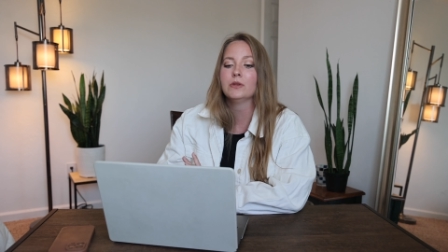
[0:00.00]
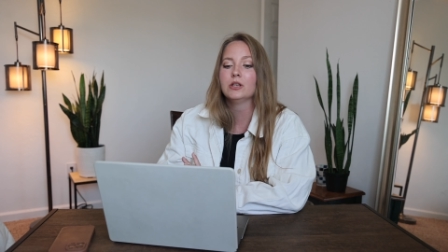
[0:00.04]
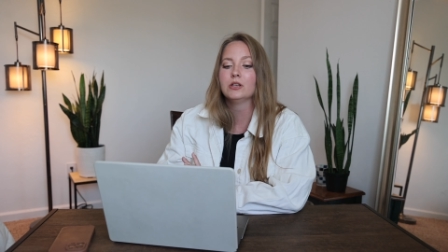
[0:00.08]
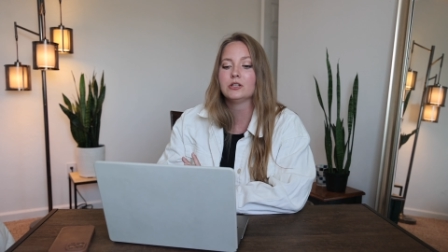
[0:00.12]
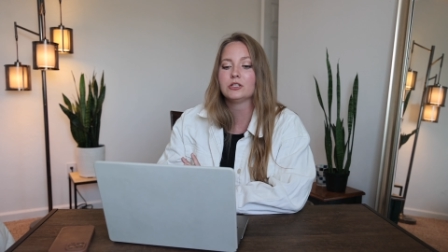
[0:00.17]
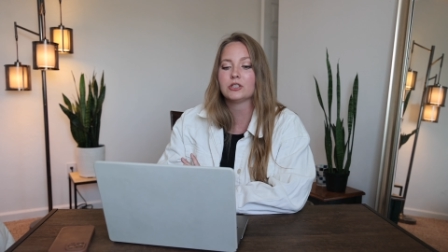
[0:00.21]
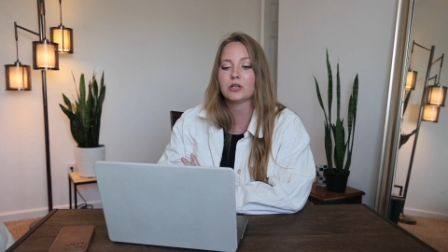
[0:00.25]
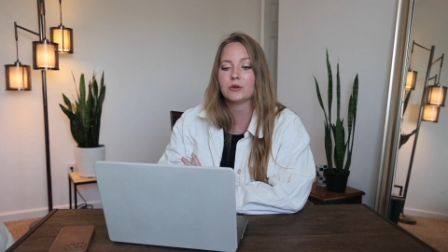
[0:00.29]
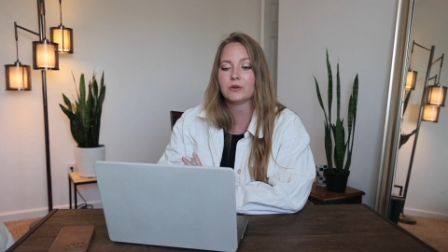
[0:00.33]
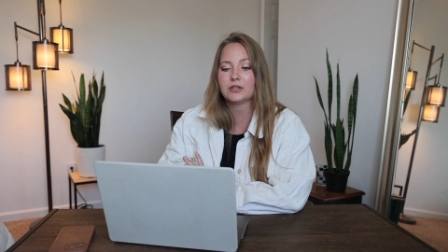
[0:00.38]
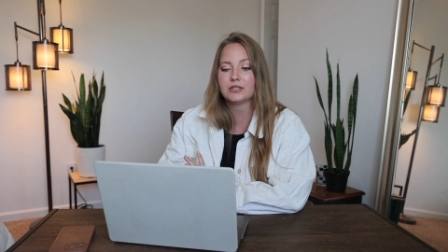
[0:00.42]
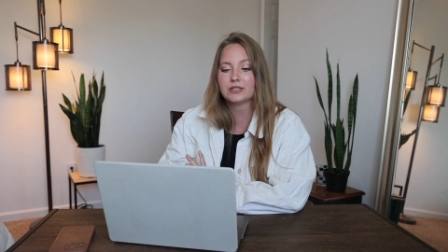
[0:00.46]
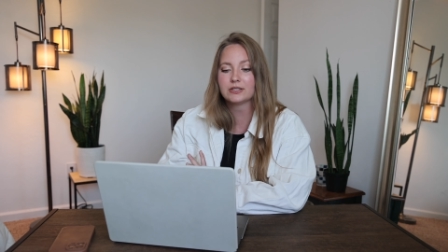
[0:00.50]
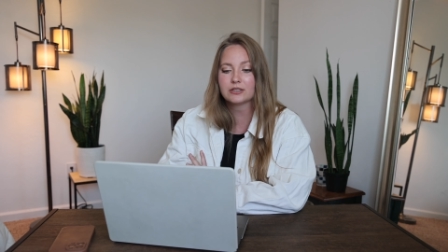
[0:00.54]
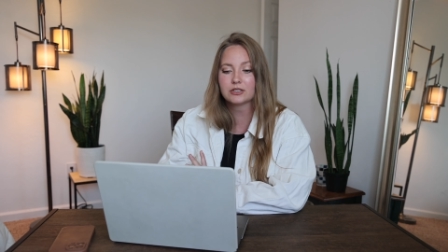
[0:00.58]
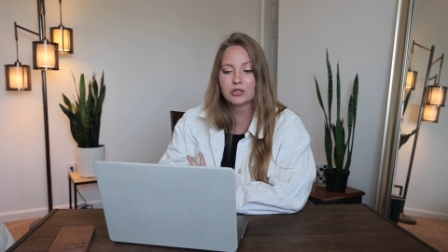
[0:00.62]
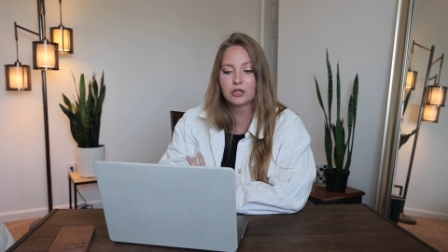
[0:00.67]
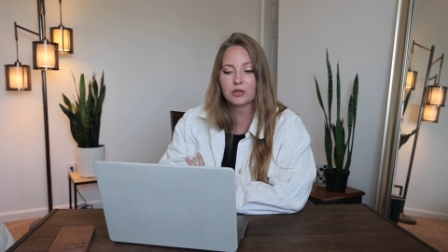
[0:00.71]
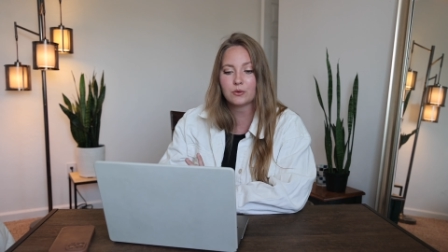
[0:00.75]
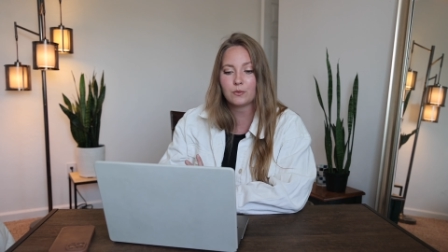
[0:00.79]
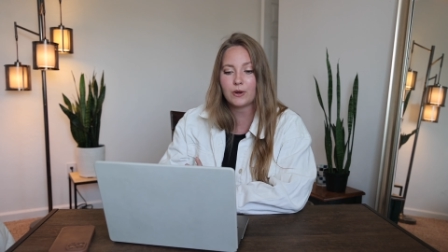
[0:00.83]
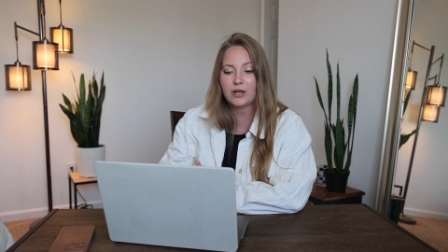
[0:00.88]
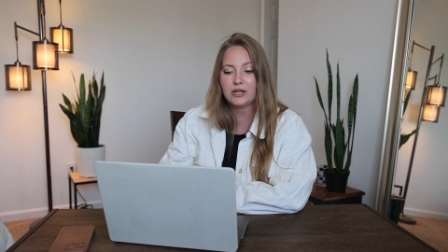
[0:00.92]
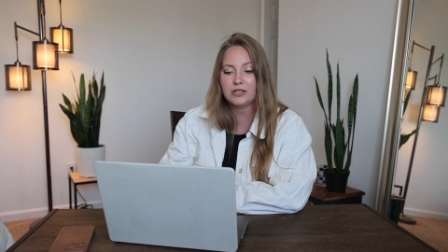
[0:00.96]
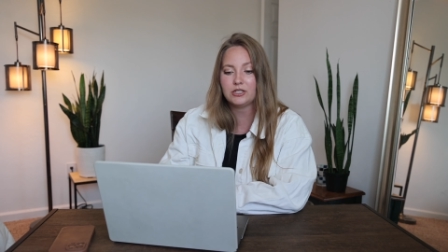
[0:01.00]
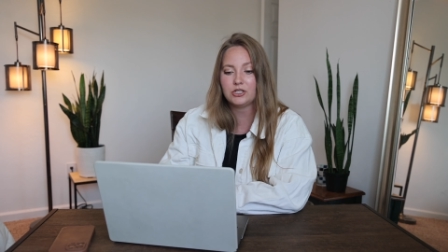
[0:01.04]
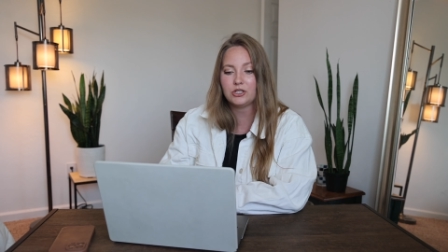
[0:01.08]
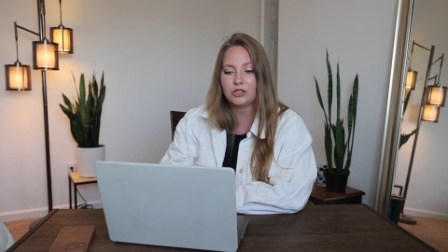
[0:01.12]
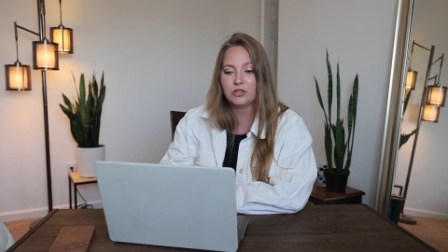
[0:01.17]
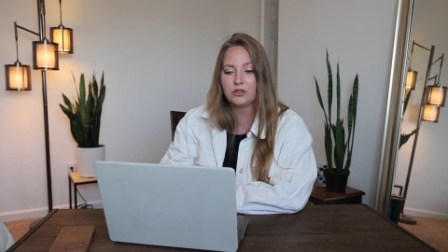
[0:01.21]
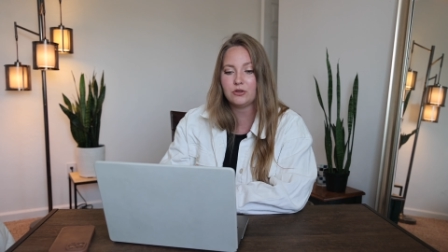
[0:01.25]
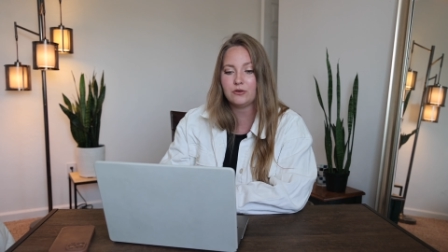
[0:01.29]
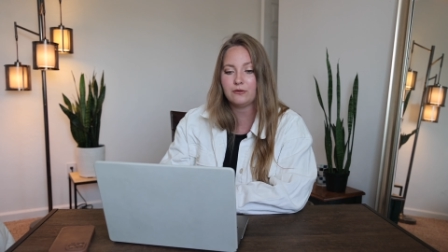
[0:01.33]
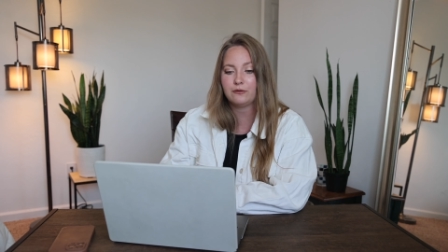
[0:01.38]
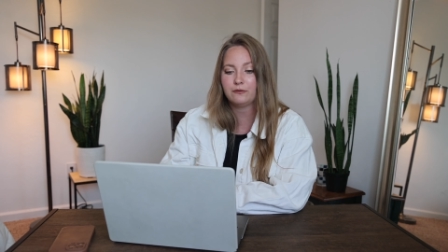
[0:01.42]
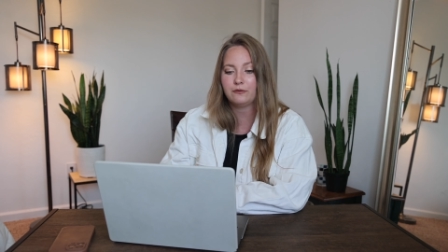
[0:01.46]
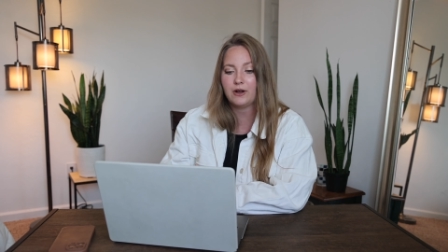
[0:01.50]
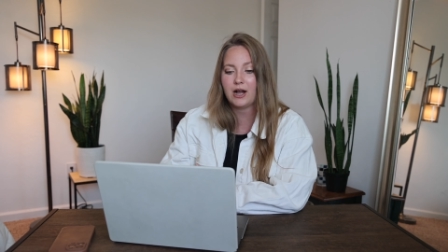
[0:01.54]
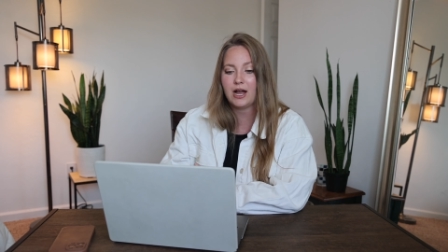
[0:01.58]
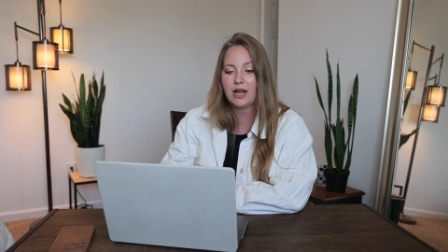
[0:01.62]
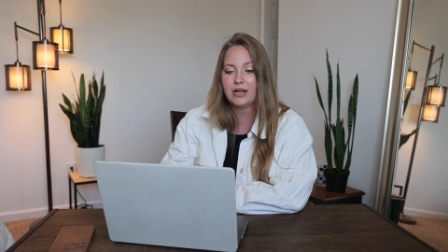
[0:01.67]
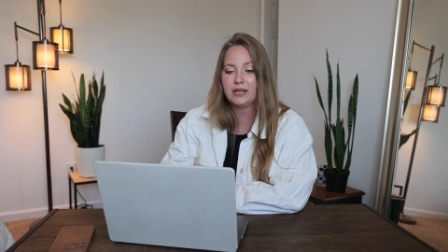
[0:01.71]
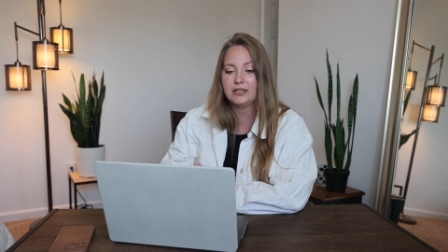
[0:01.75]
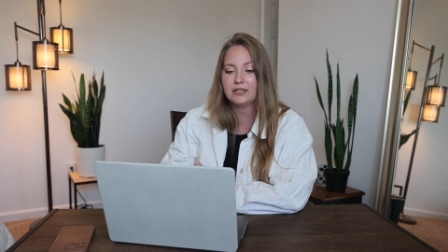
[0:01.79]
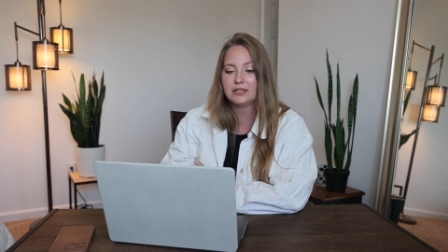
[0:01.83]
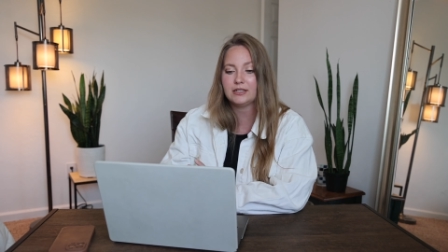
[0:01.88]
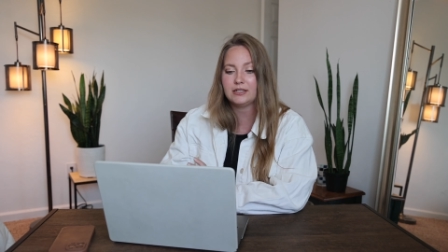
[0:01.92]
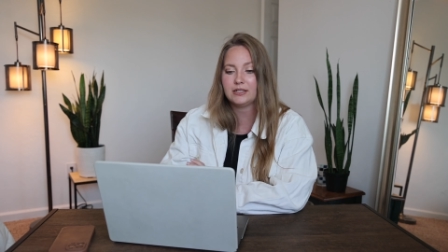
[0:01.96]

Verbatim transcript: So this is a good way to find